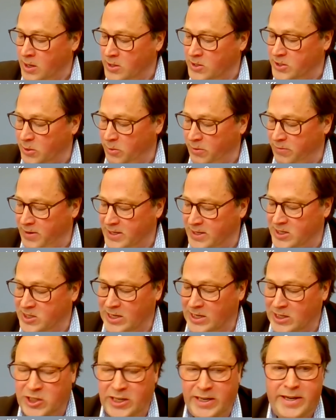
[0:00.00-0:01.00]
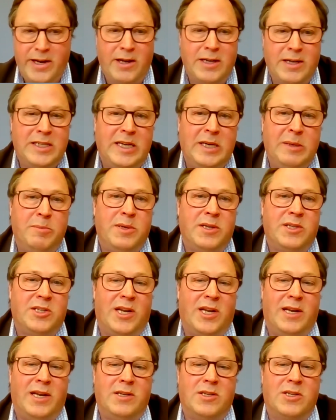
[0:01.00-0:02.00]
So we've had essentially
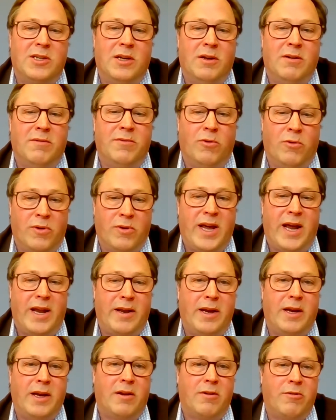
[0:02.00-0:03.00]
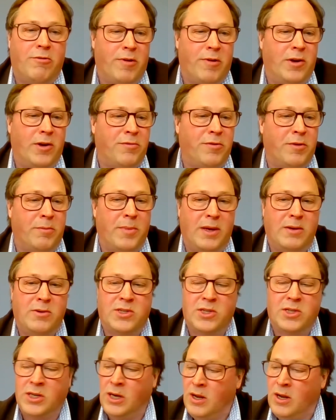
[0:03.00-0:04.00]
19% of organic growth from
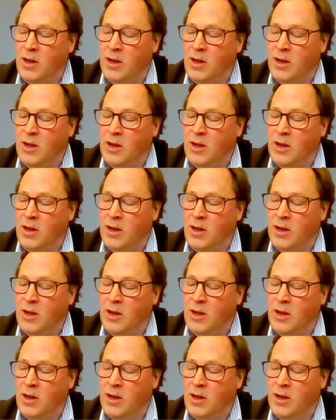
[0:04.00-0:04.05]
those